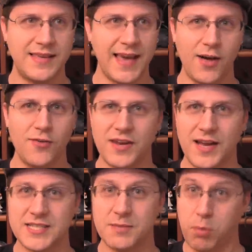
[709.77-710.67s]

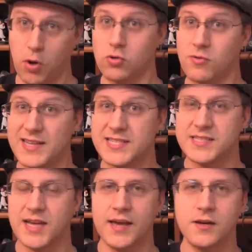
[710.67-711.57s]
galvanizing,
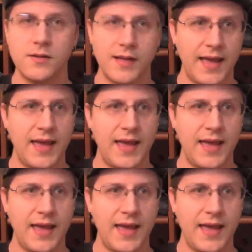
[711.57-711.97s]
polarizing title,